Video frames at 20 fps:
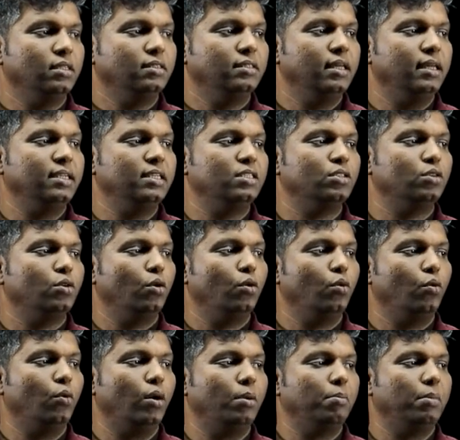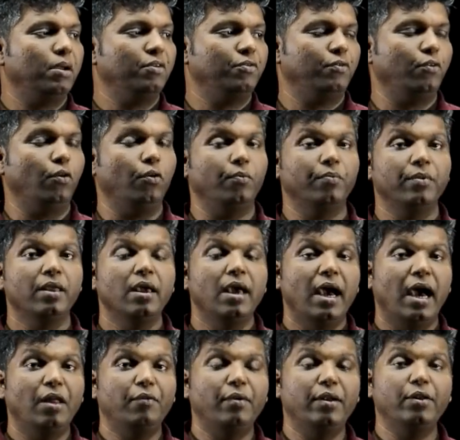That is 1 by 4.
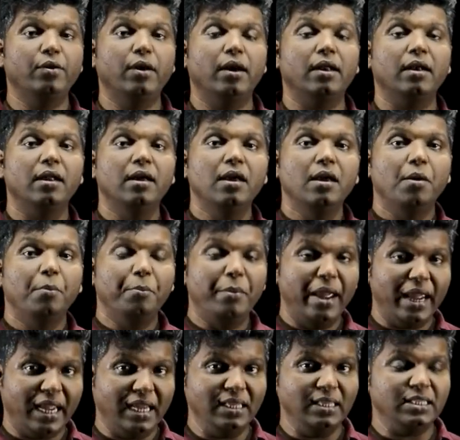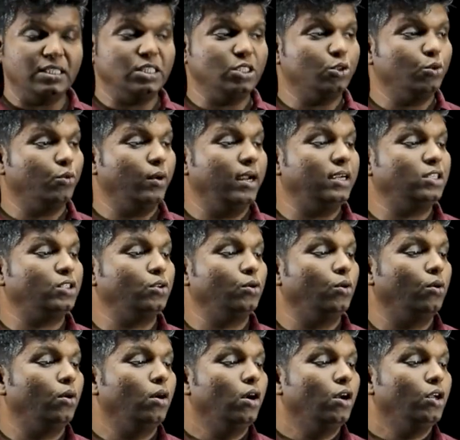And when you are making this into
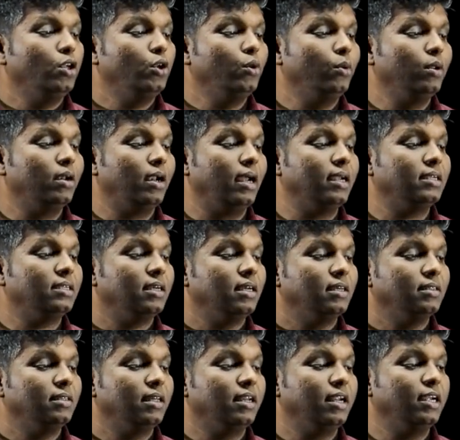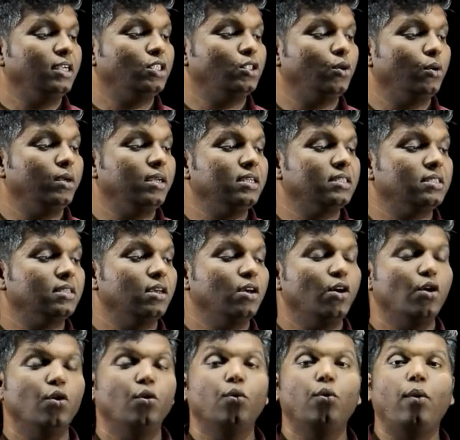ratio, you will write the ratio is
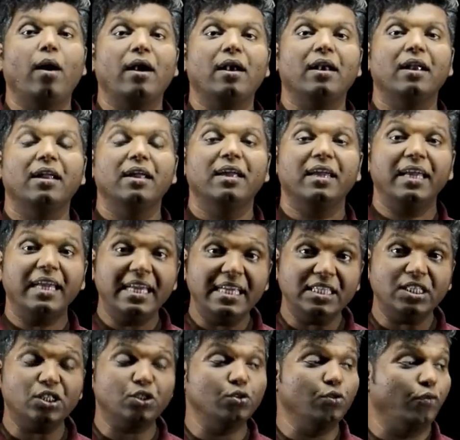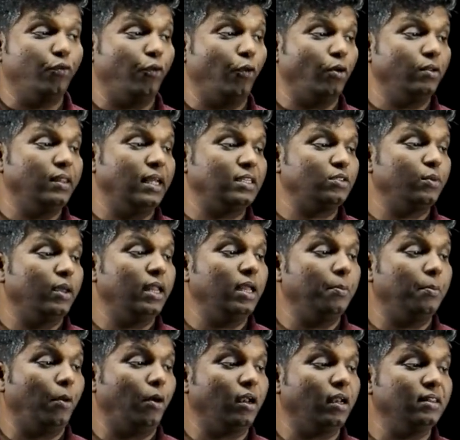1:4. That's very
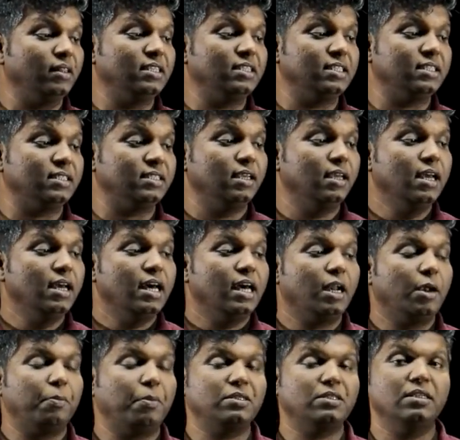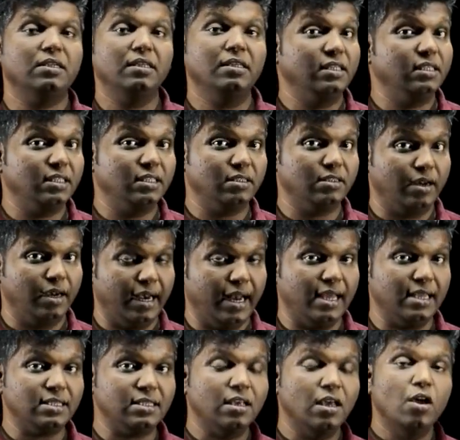important. This is read
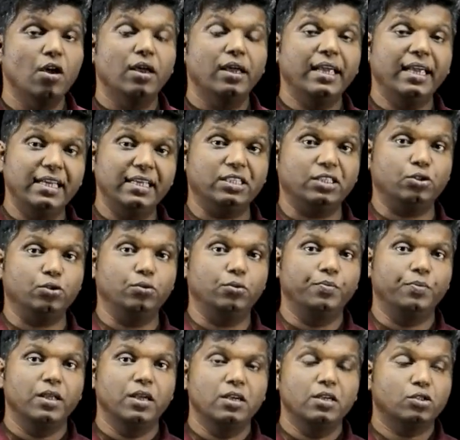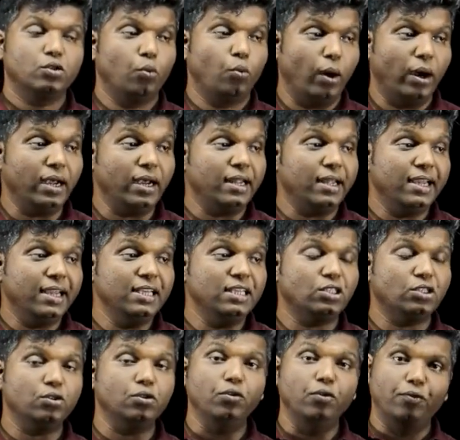as is to. So
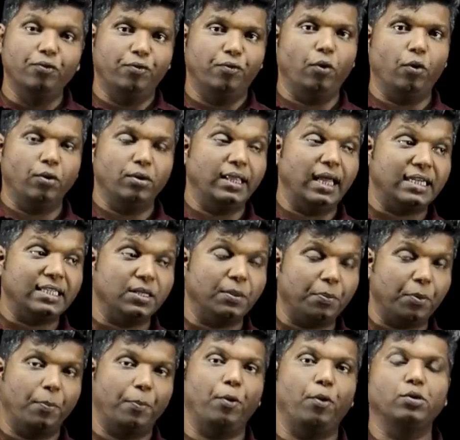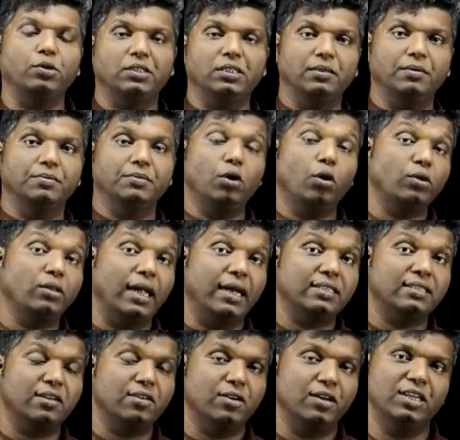1:4. That is the proportion, or that's
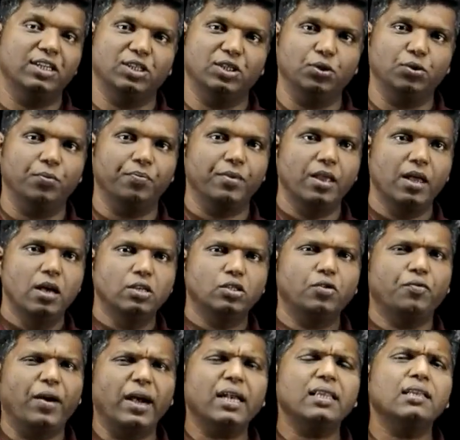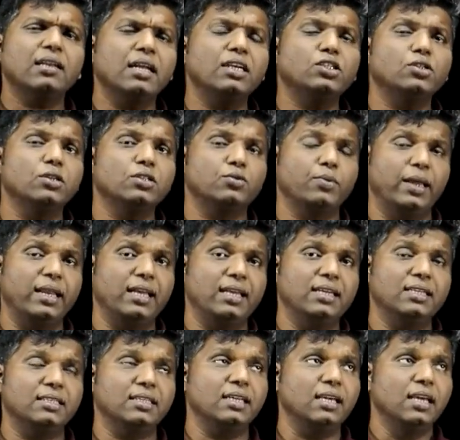the ratio. So finding the ratio is very
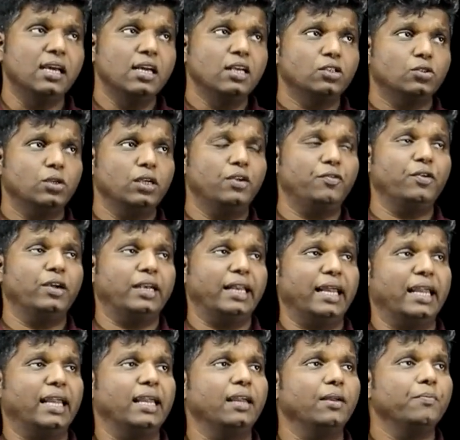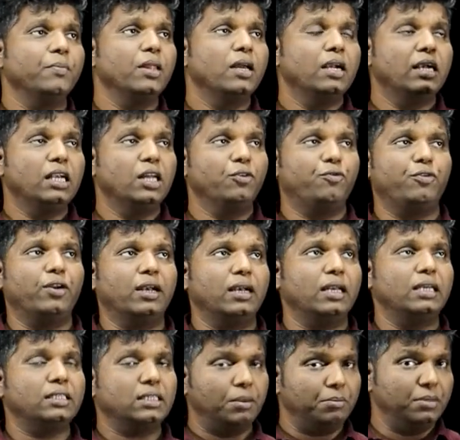easy. So if you are taking
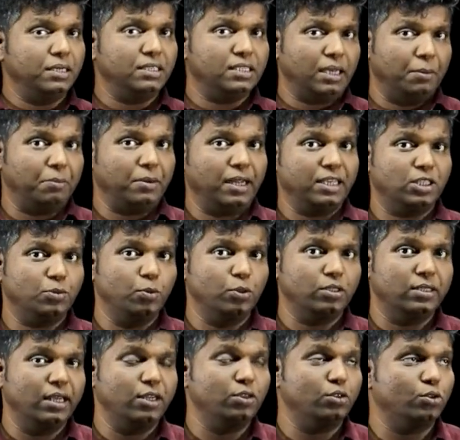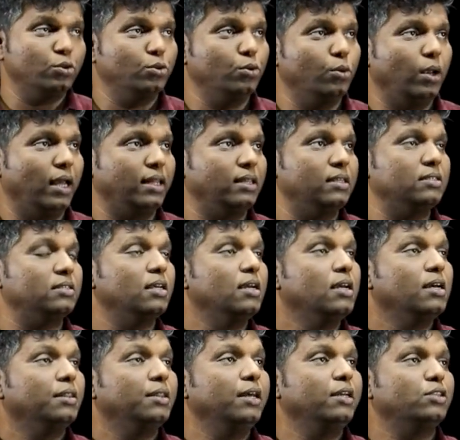differently, in some textbooks they used to do like this.
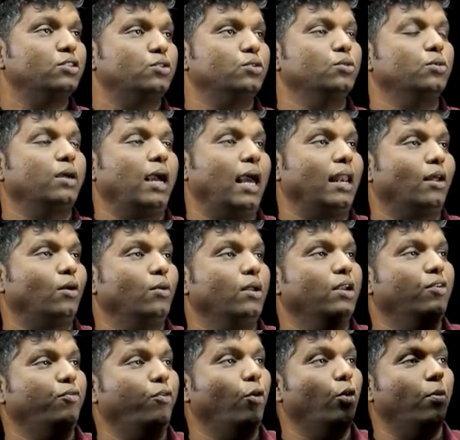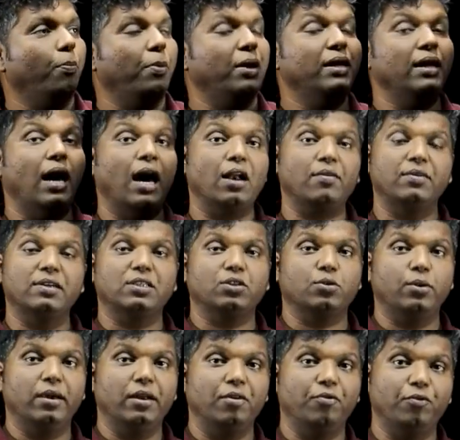They used to calculate 4 pi r1
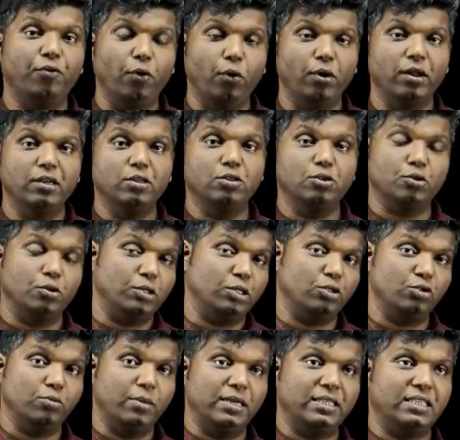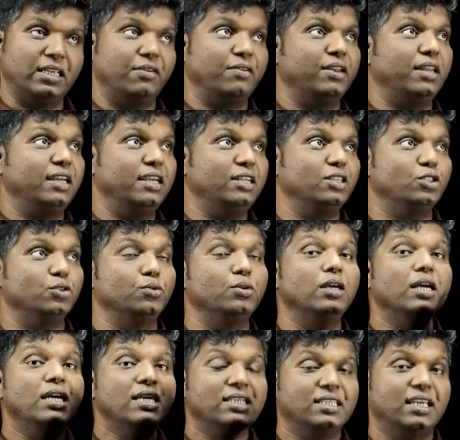square, 4 into 22 by 7 into
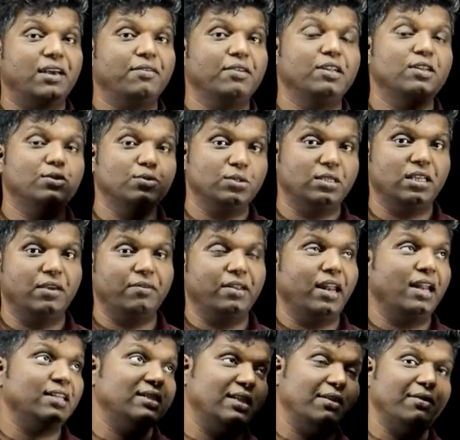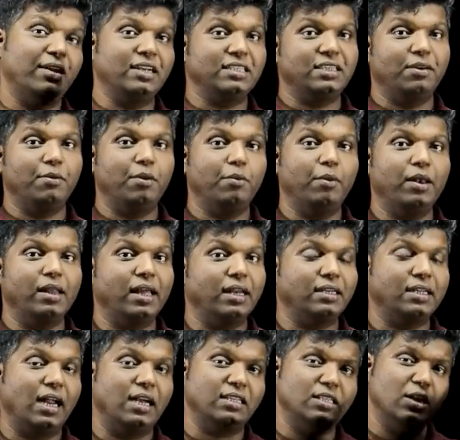7 into 7, and 7 will
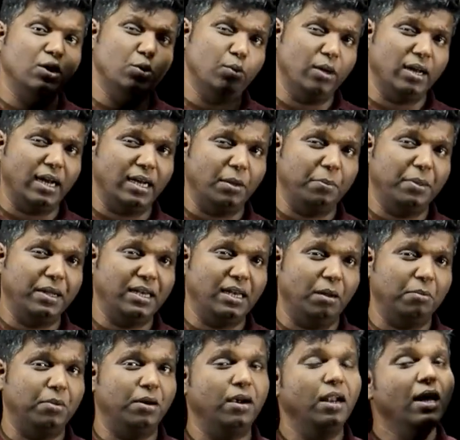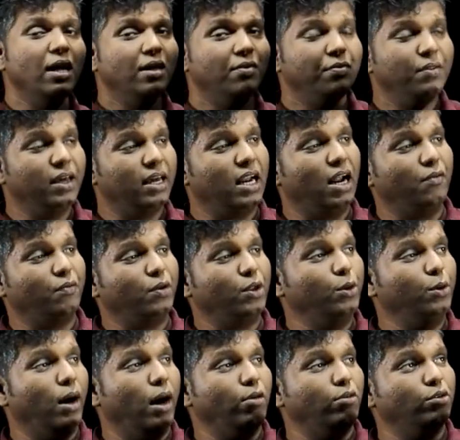get cancelled. You will get a big number. Thereafter
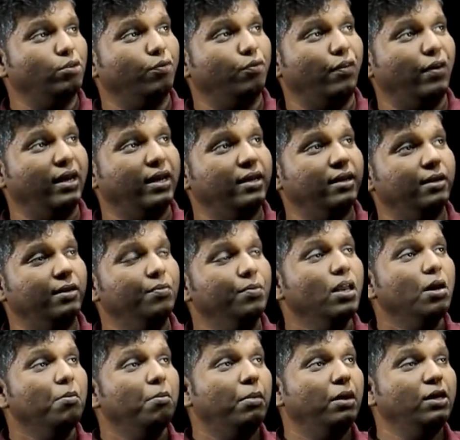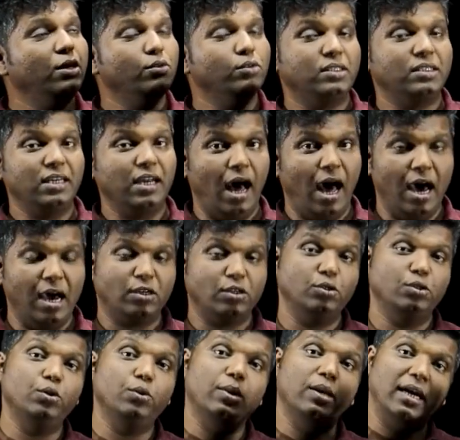you have to find by using
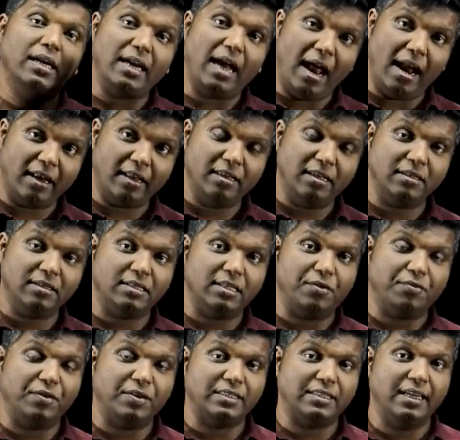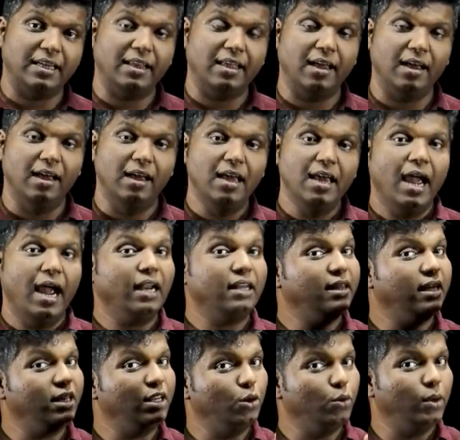r2, you will get another surface area, and
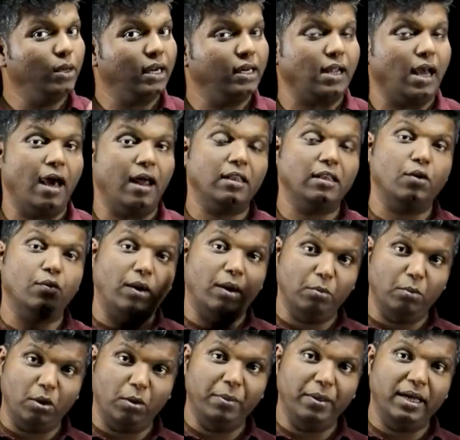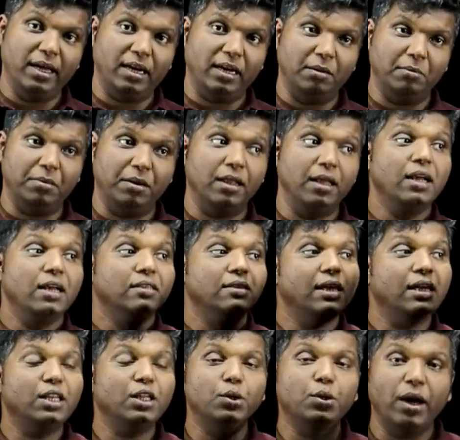then you will get another one more bigger number.
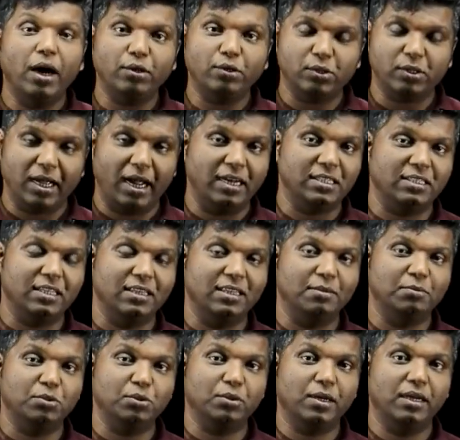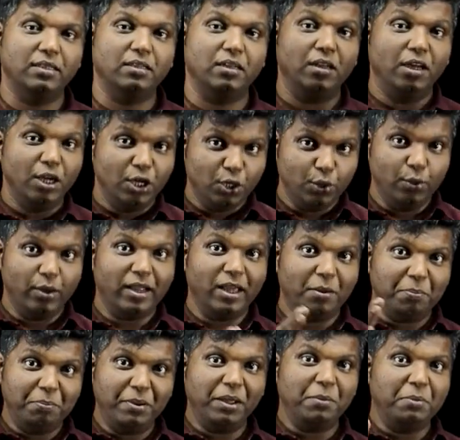Then you have to cancel them together. You will
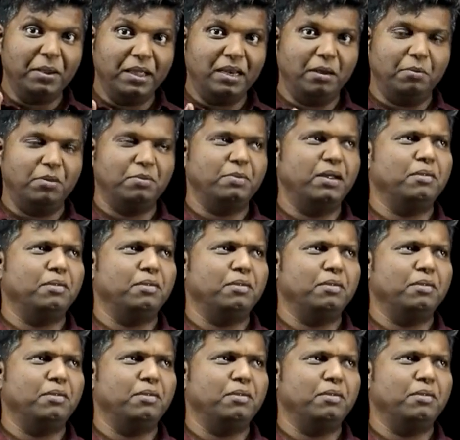get big number.